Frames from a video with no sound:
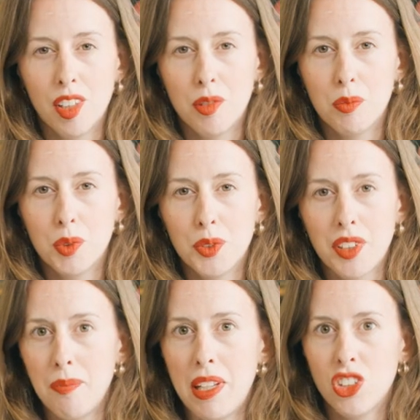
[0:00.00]
more
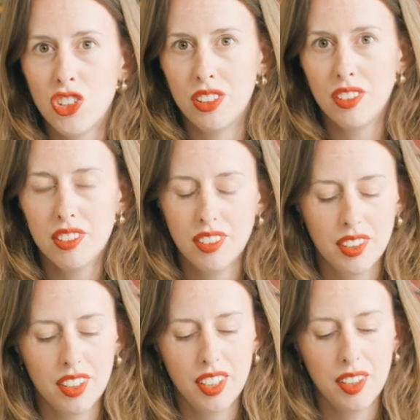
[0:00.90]
dimension
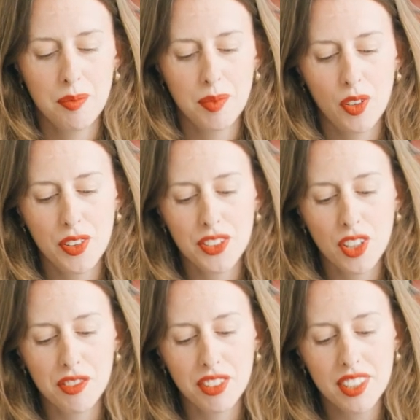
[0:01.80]
on the
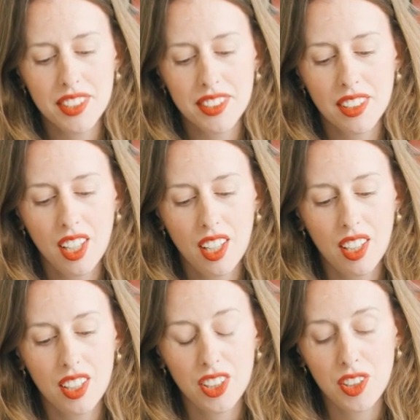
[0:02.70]
surface.
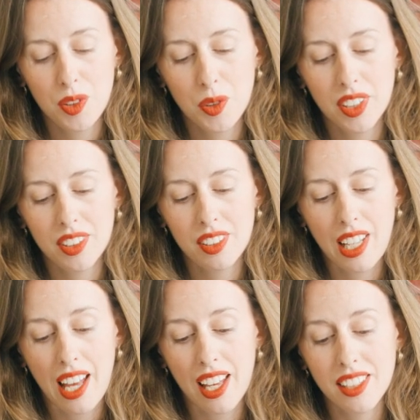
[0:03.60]
You can
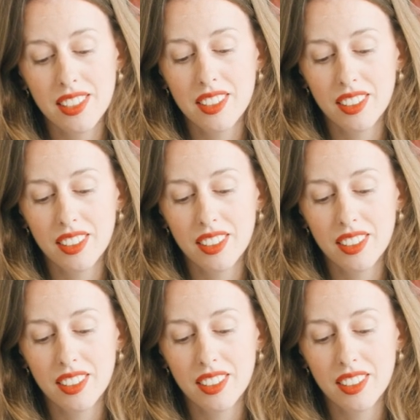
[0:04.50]
add